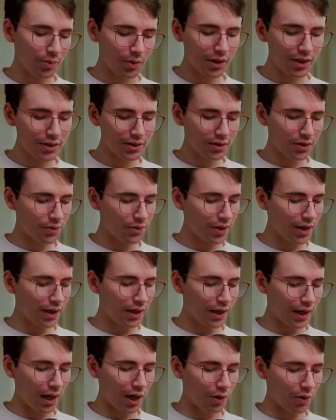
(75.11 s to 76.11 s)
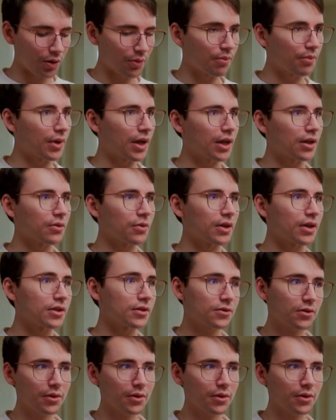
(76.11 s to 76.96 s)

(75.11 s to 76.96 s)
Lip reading: But let's create our main one.